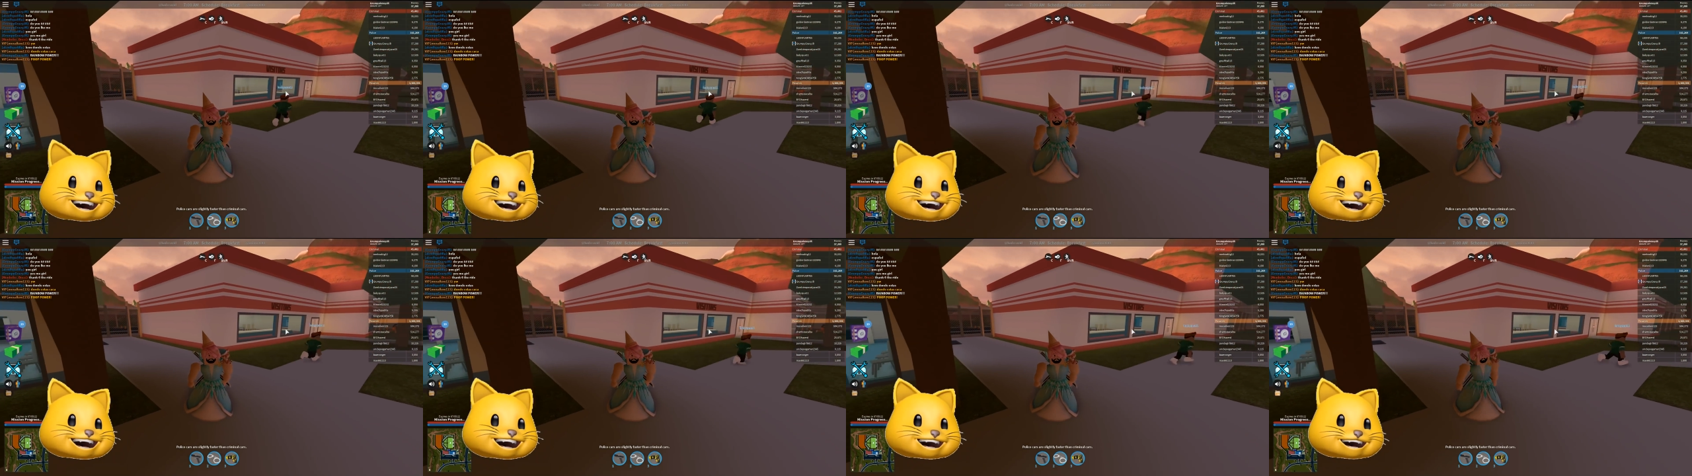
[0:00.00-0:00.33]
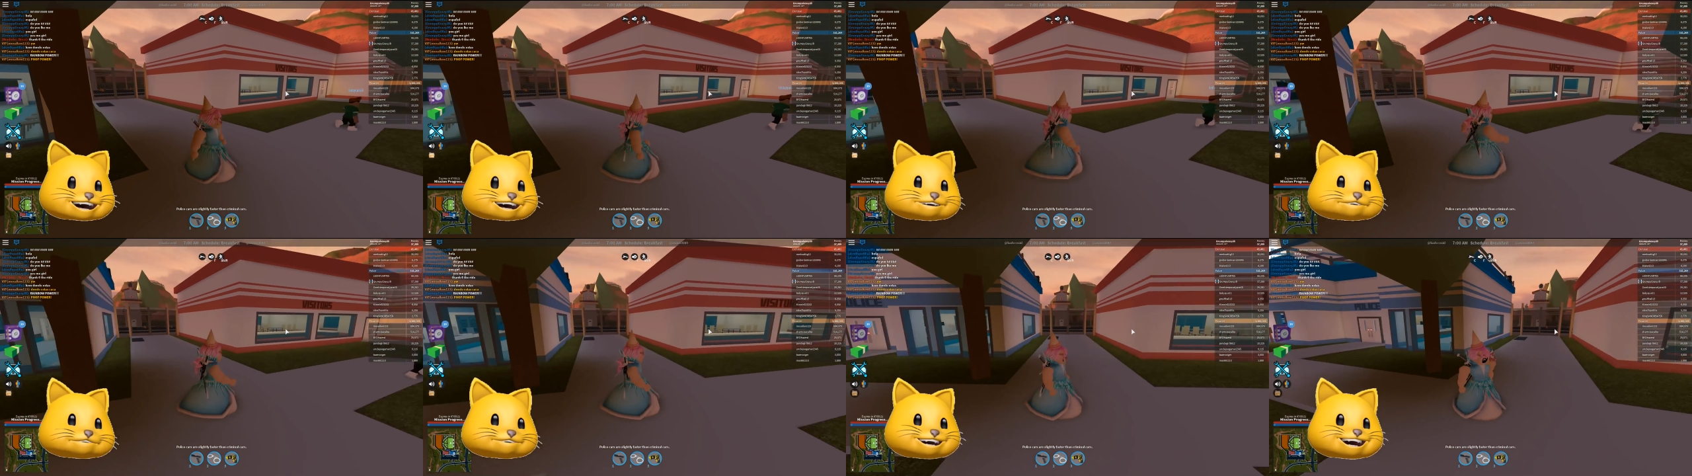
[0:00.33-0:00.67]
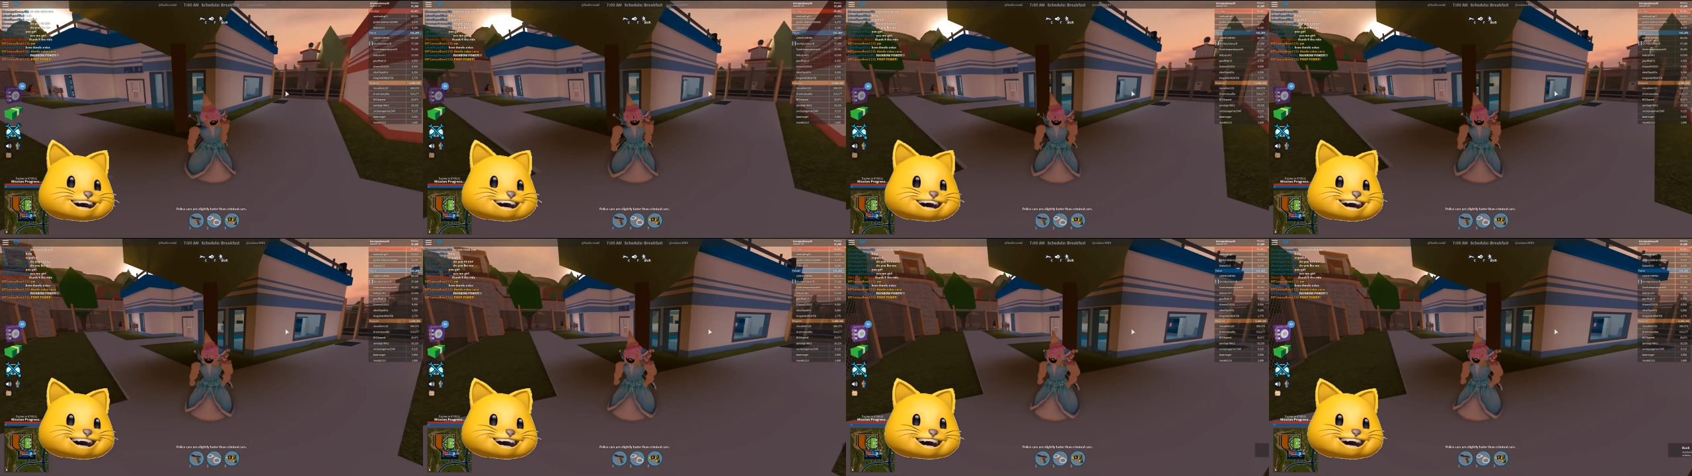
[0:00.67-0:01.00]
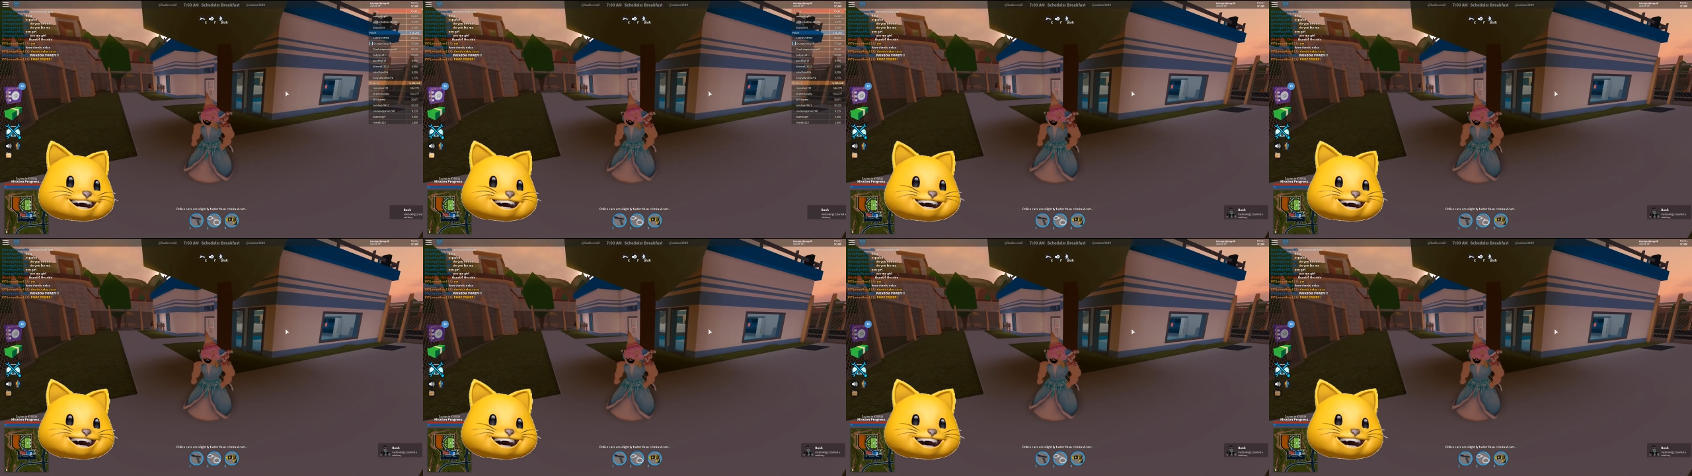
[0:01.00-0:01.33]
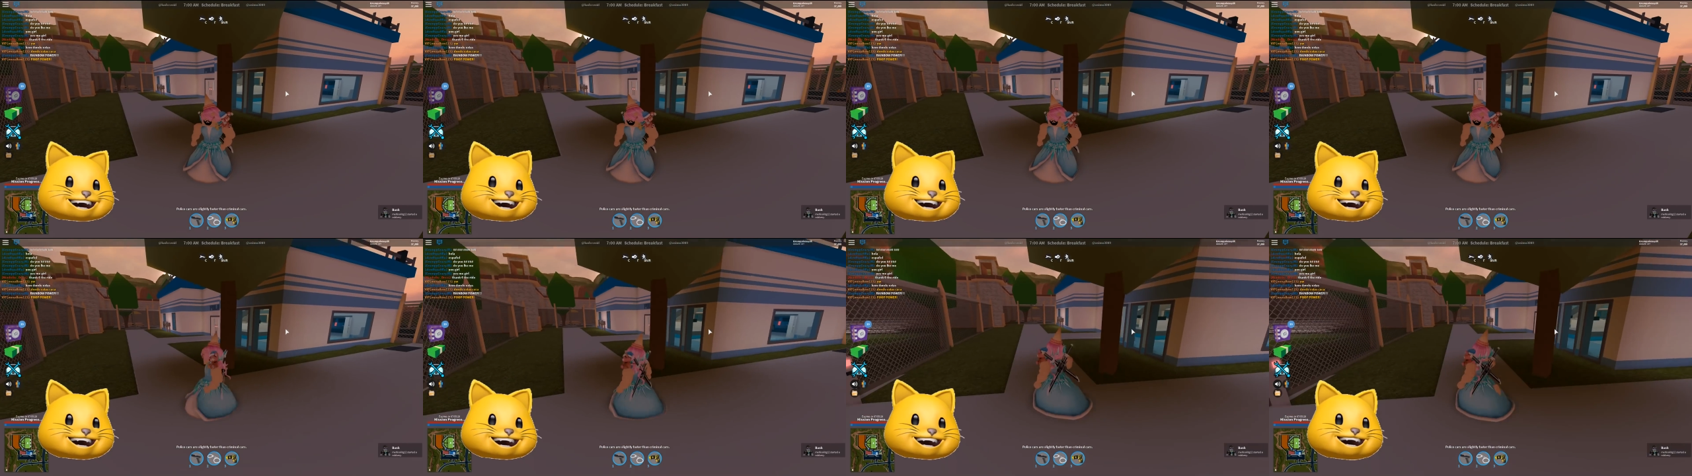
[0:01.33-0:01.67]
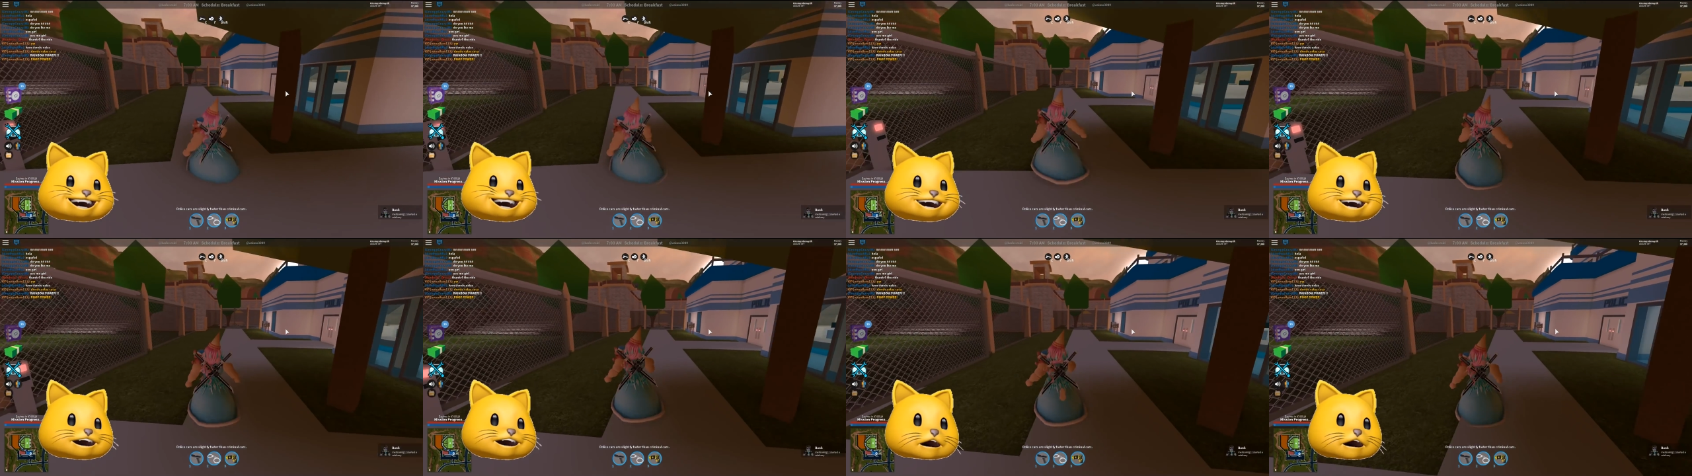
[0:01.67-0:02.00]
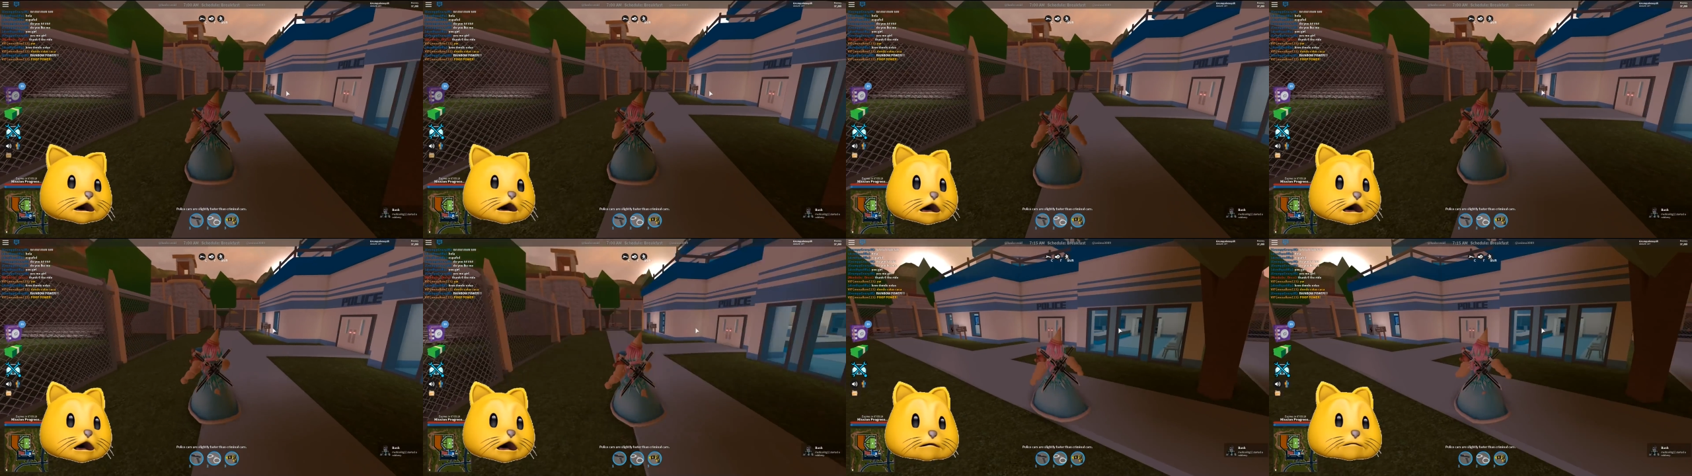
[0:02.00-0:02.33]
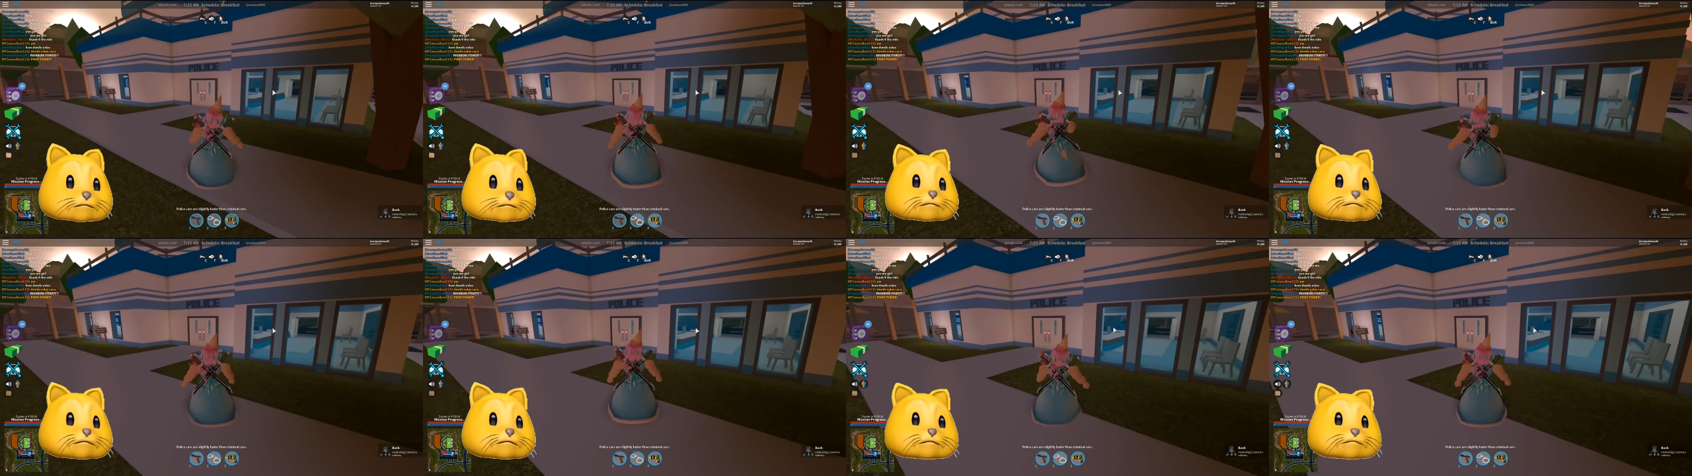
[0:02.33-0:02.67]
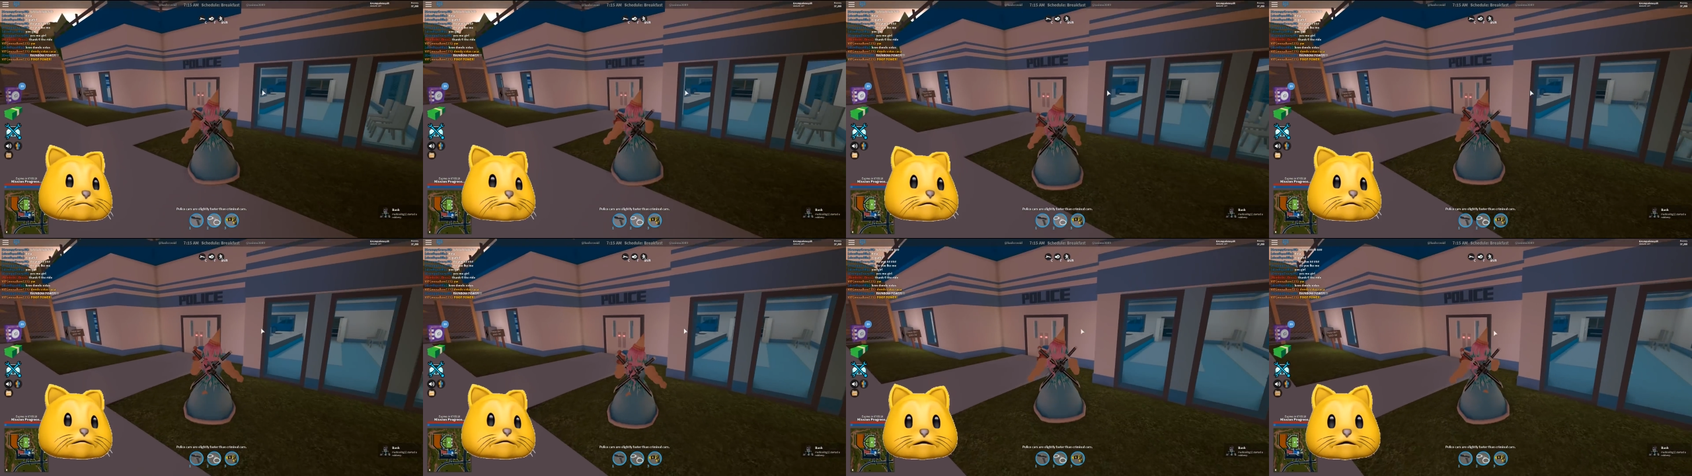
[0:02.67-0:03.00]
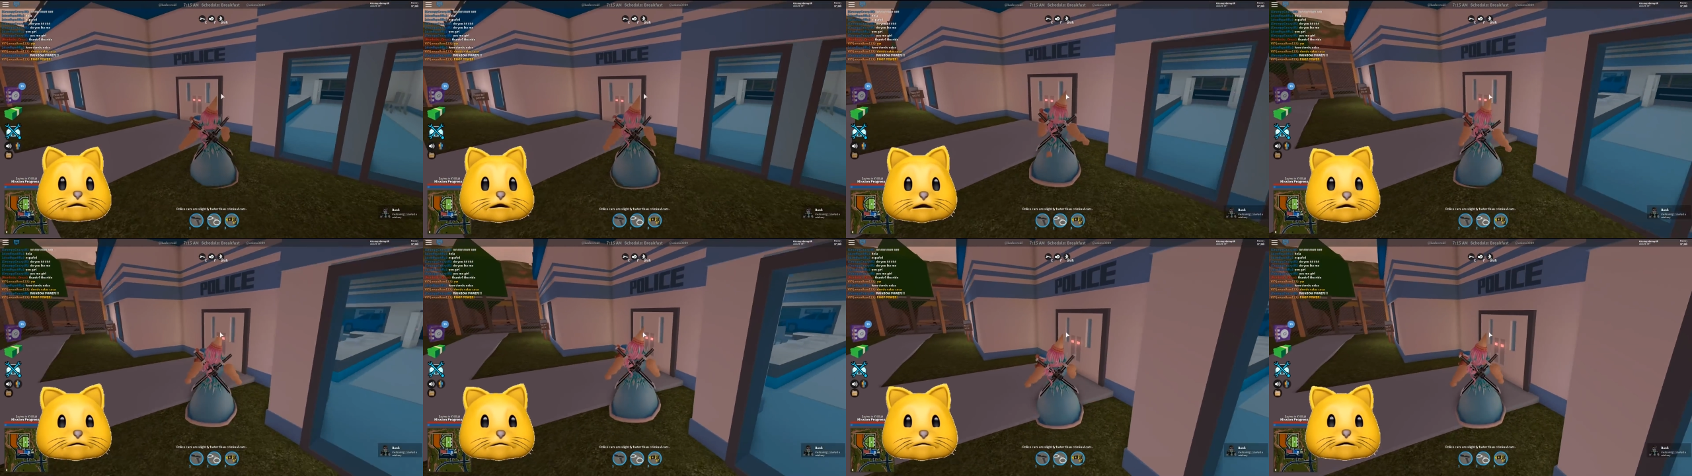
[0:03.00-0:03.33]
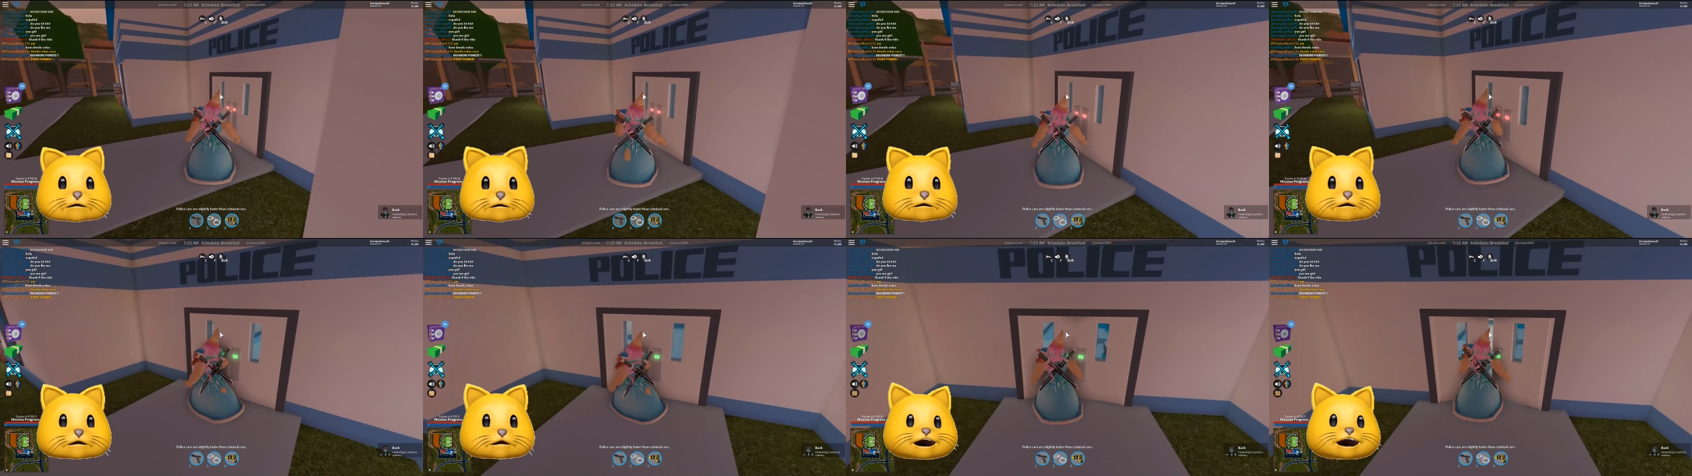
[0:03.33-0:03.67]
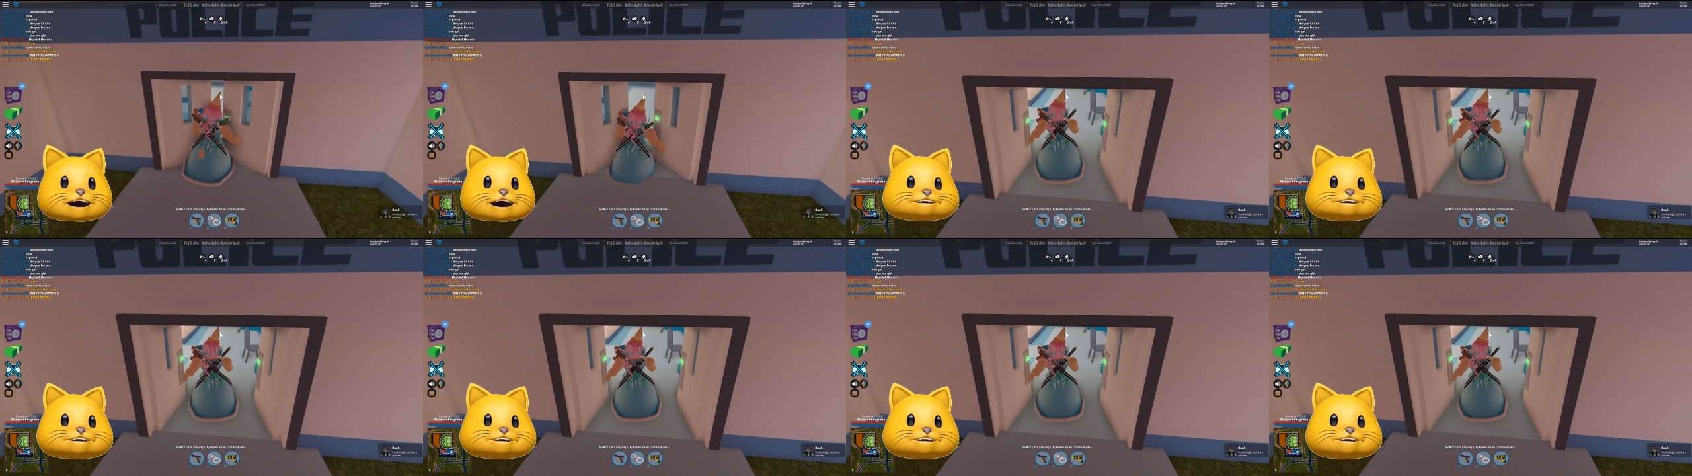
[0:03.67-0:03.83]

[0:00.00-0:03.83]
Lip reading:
Nobody's mouth can be seen.